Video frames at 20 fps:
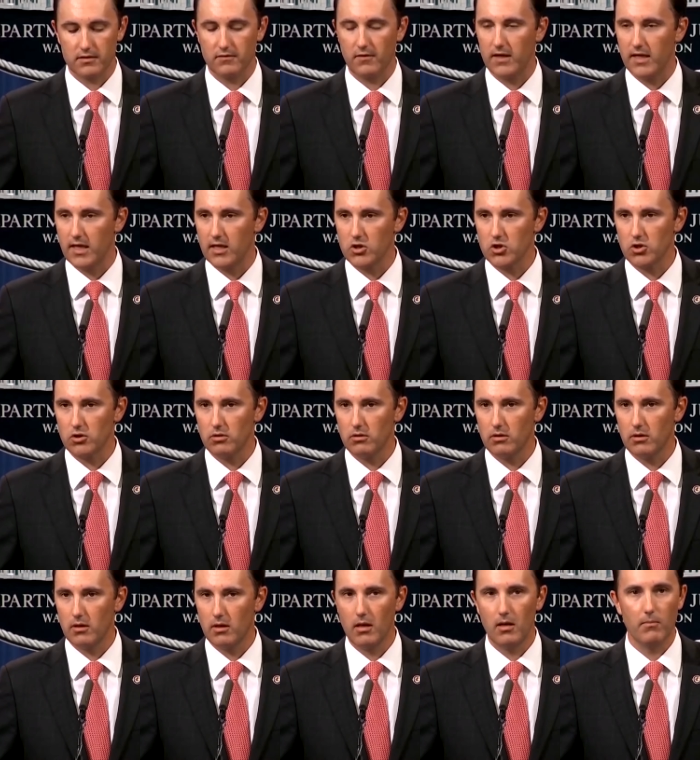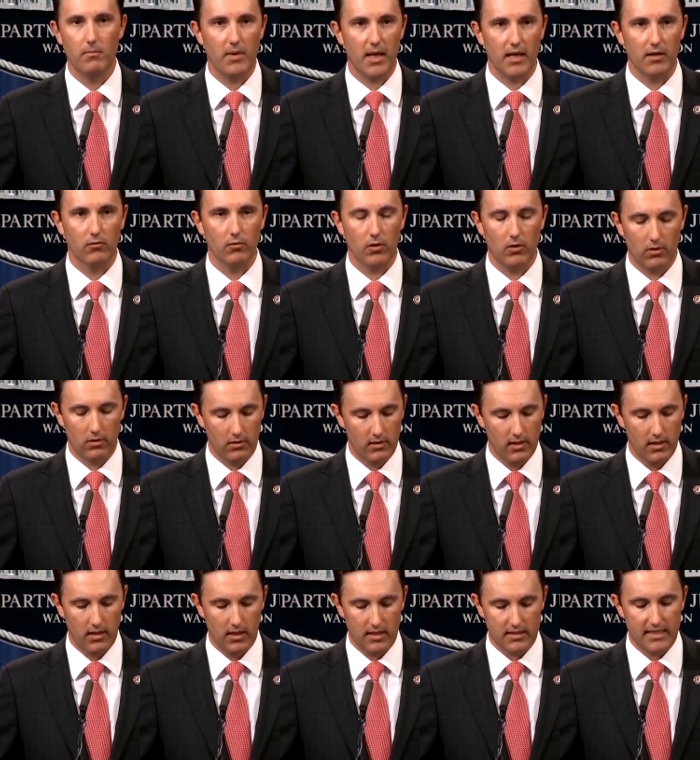financial, payroll,
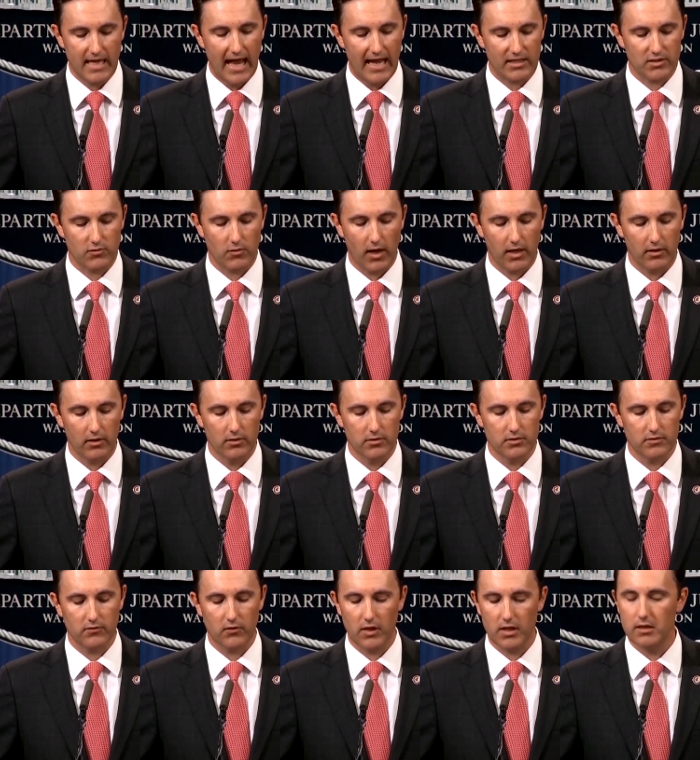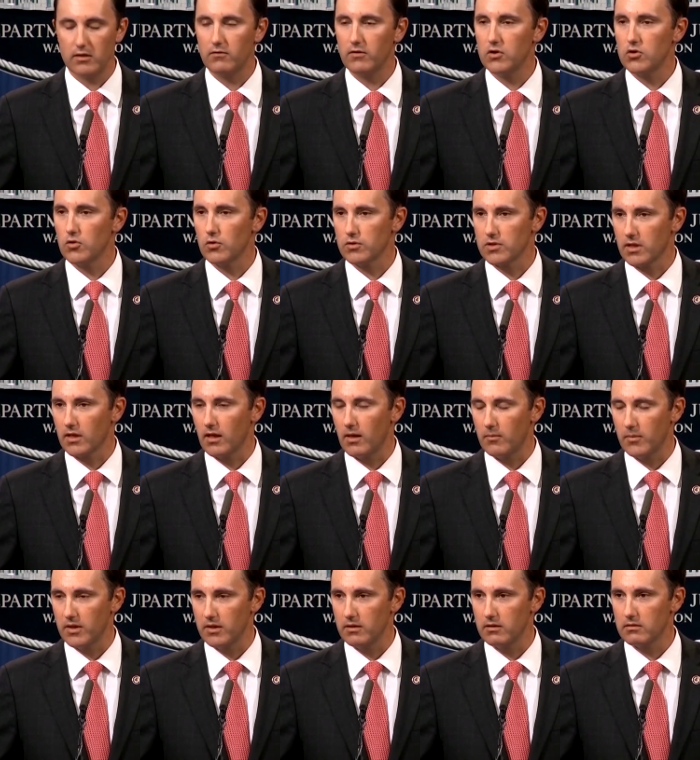and tax records for individuals and
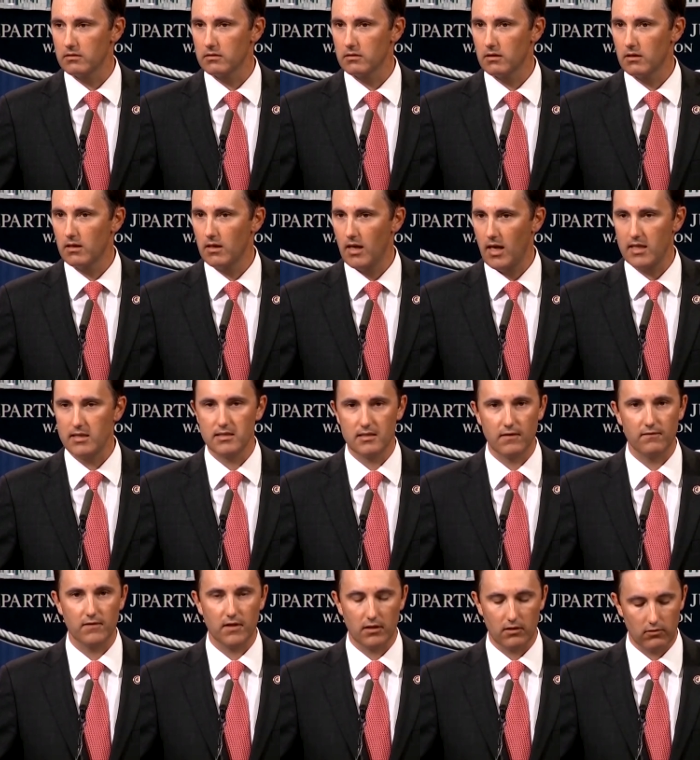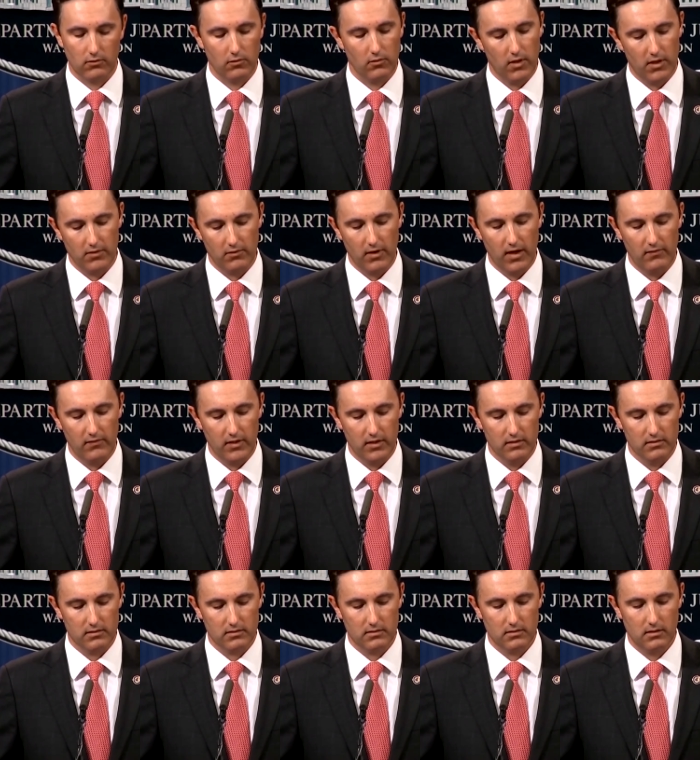companies, and sifting through other
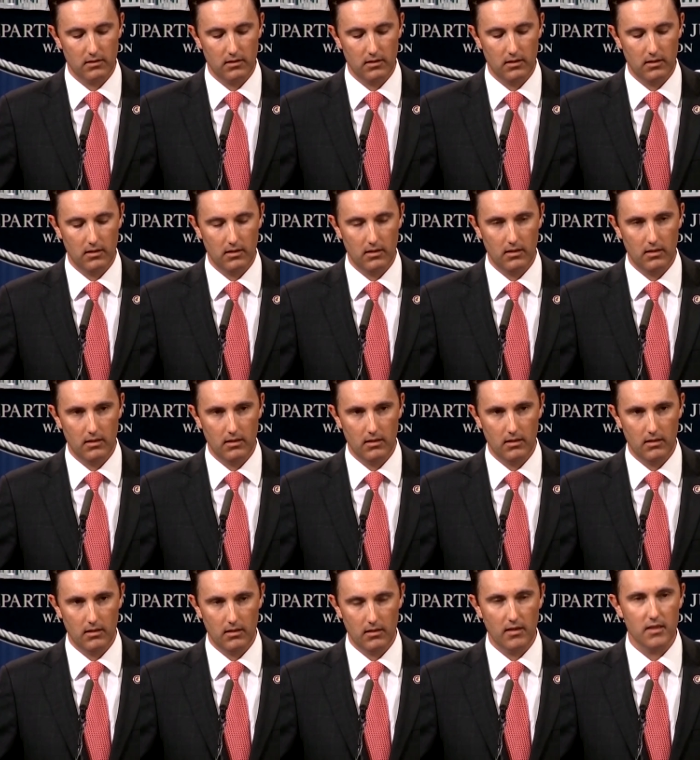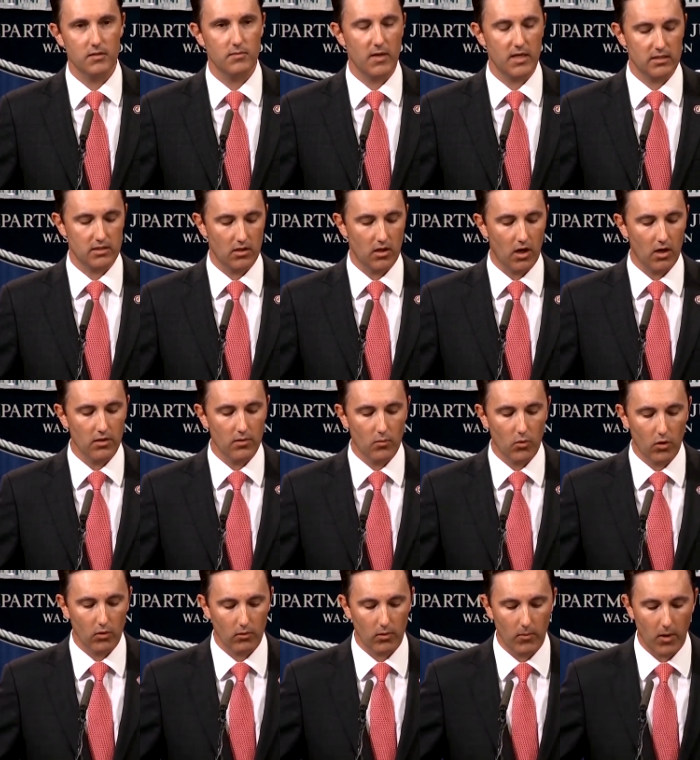evidence. This makes it all the
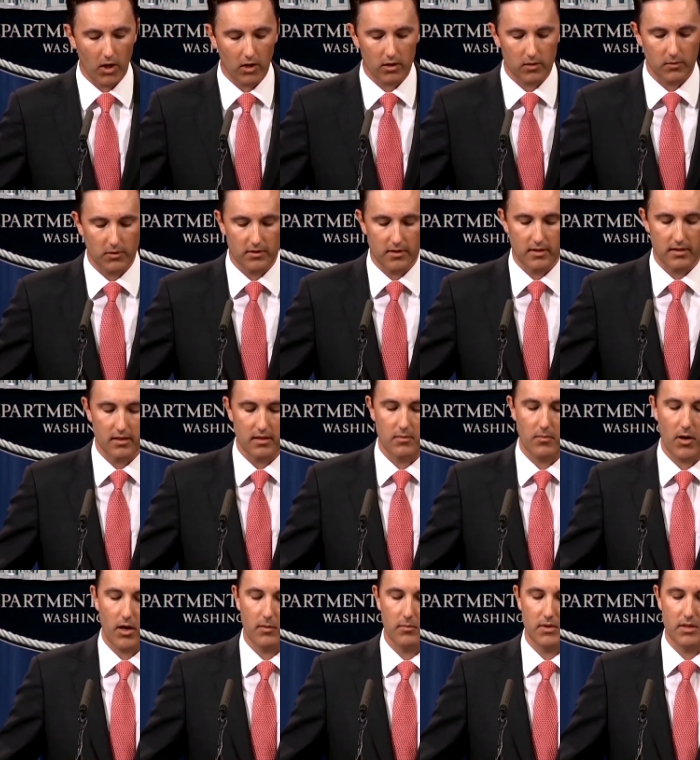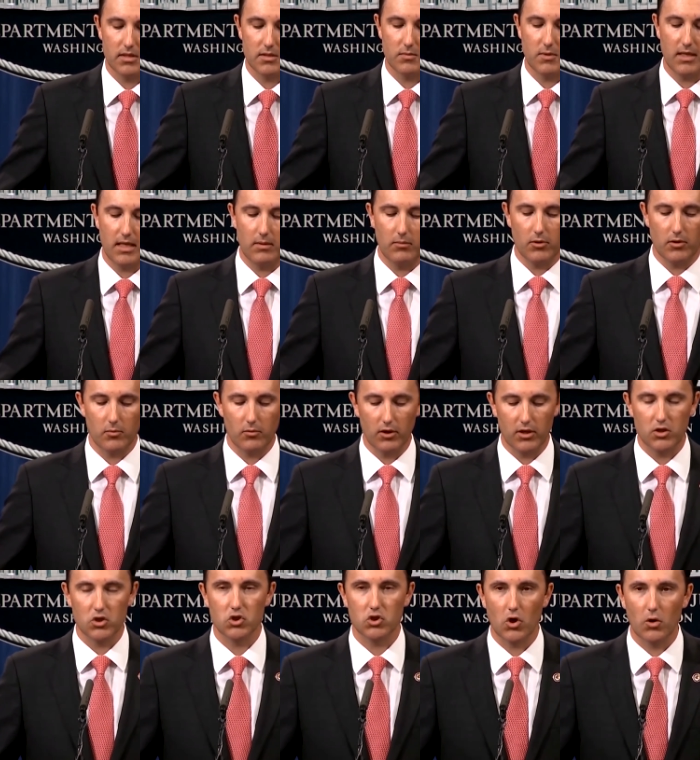more remarkable that the Department has been able to
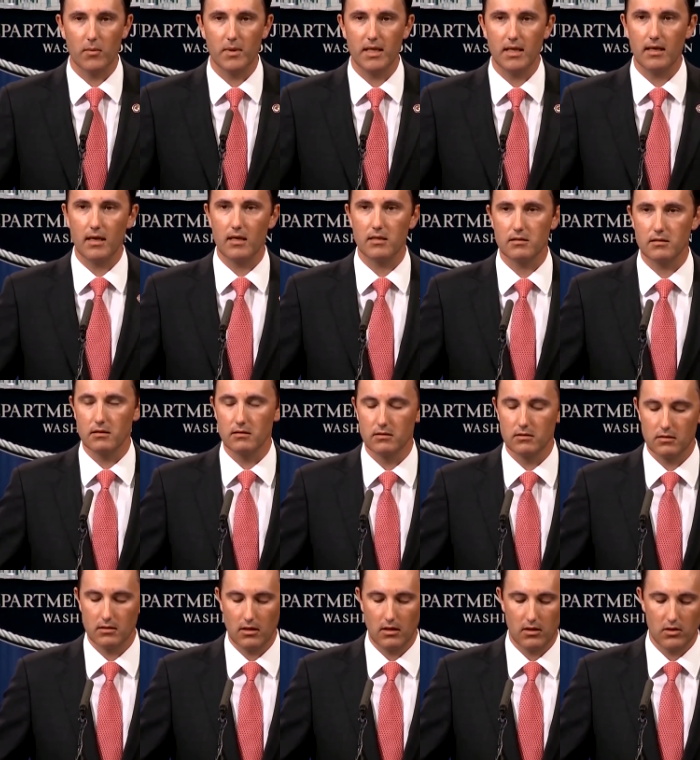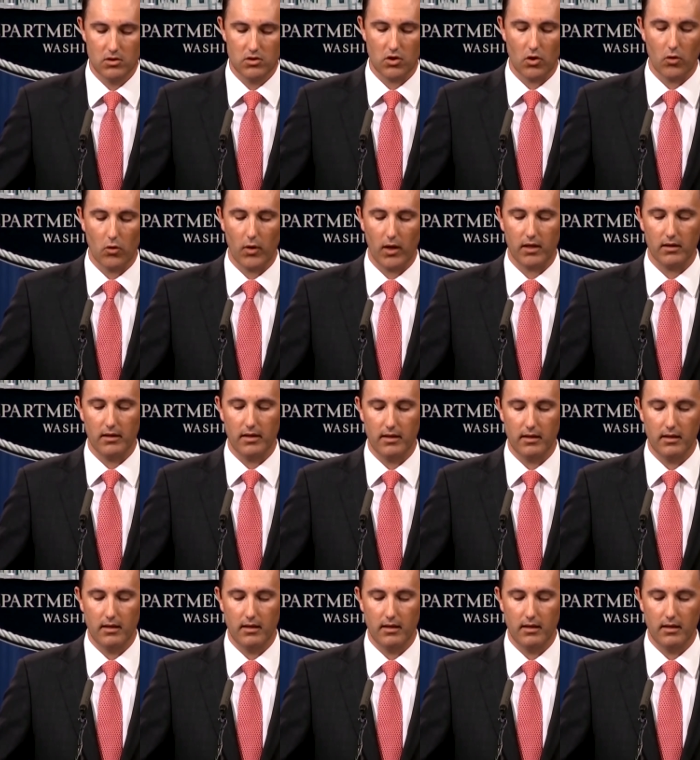bring so many cases so quickly,